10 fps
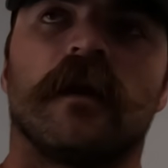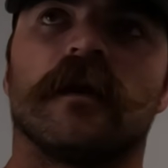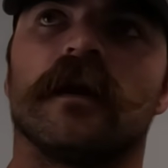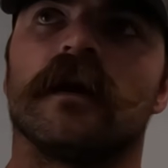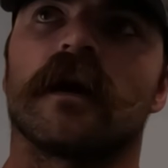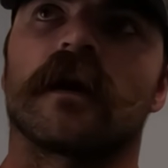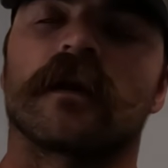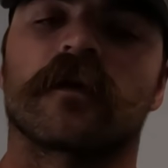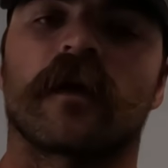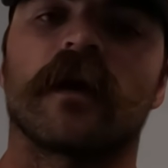
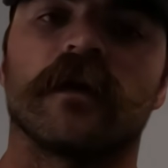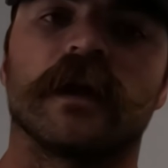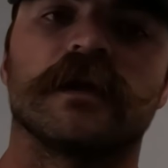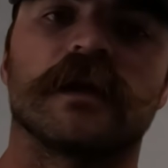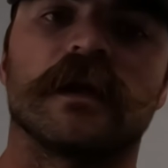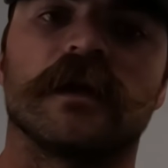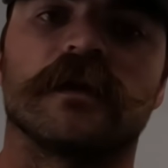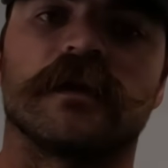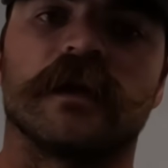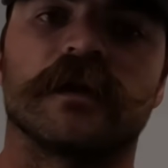The Curado
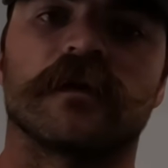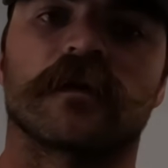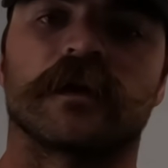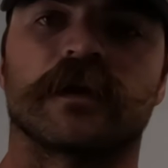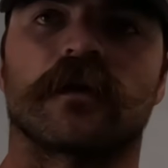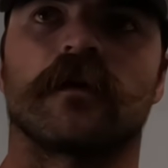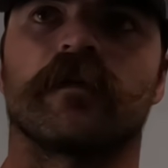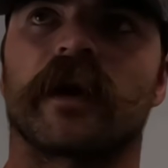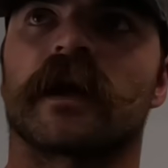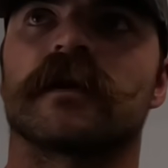DC's digital control
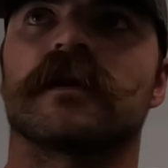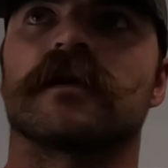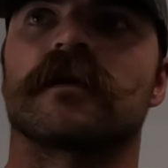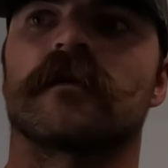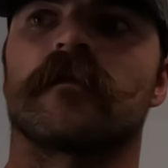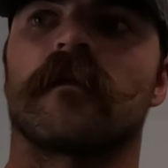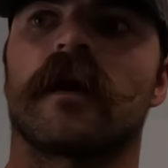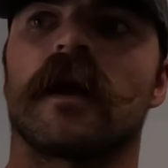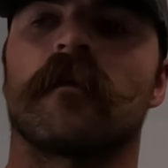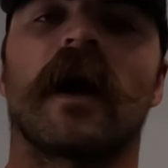braking system,
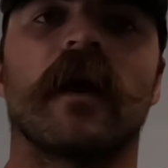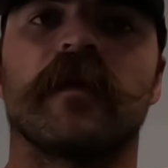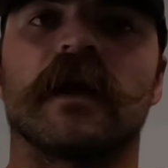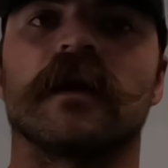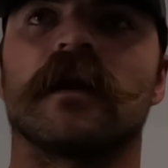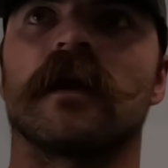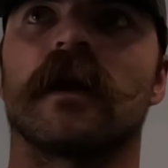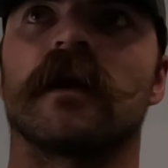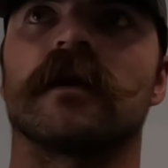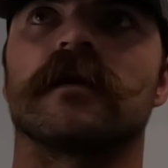in my opinion,
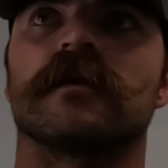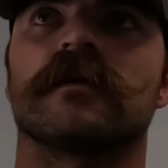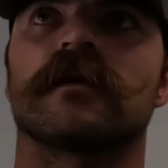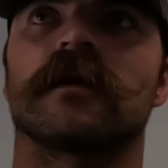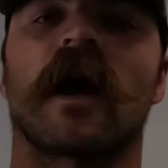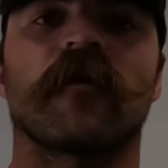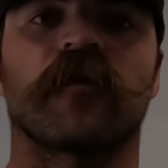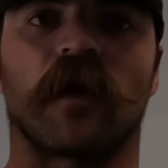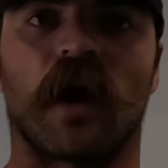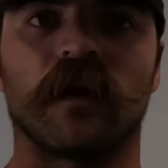is not
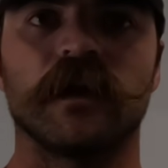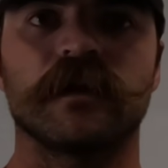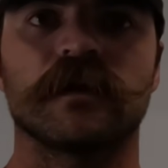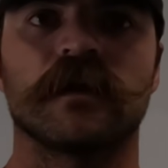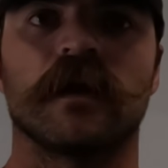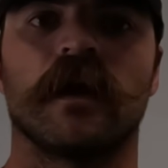flawless,